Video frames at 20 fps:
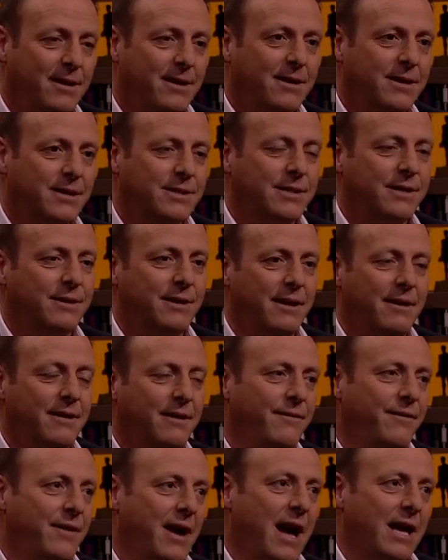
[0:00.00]
Because
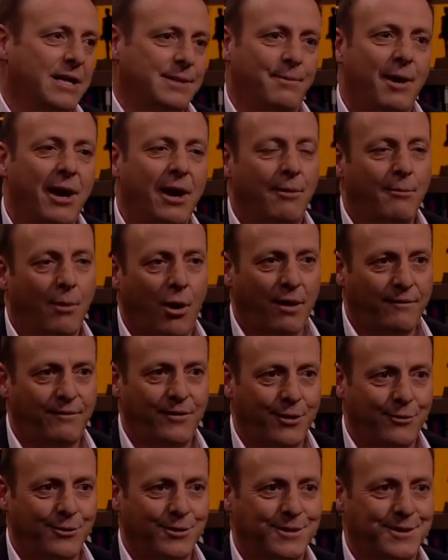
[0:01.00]
if you ask me, my
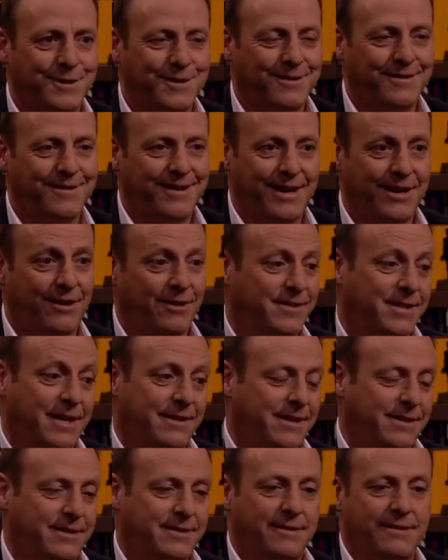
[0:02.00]
view was, and I've
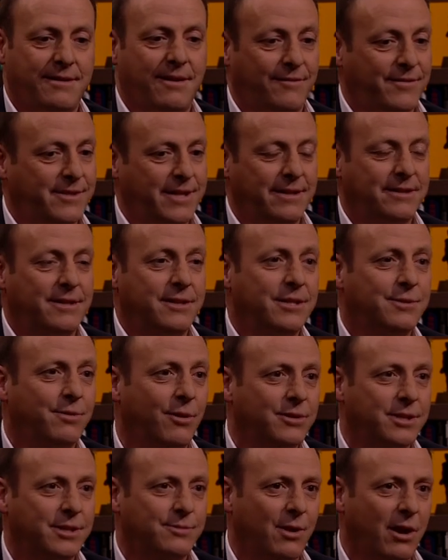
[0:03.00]
said it to the
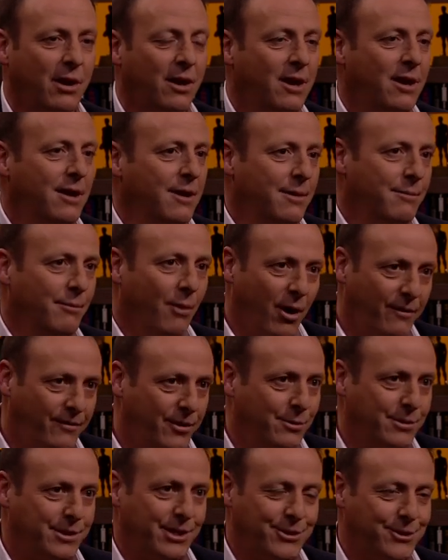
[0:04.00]
Swans as well, my
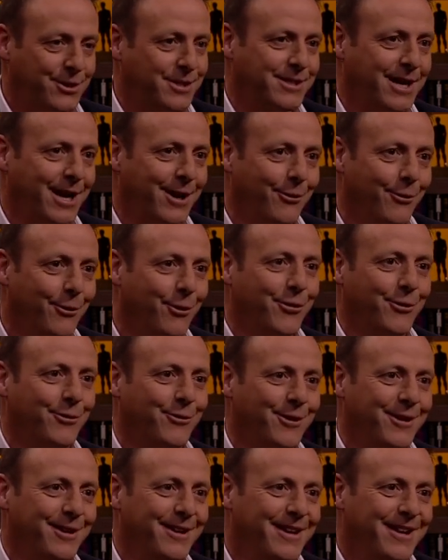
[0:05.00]
view was he should have stayed at
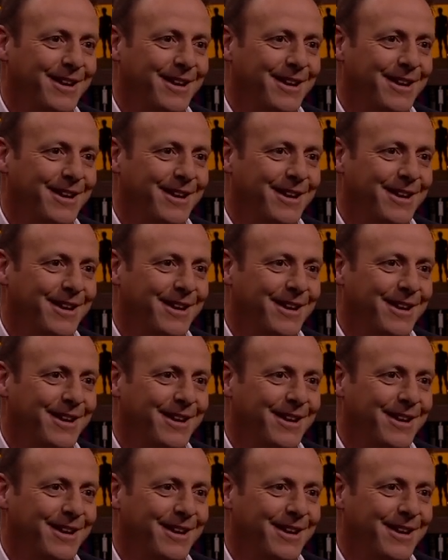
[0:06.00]
Hawthorn,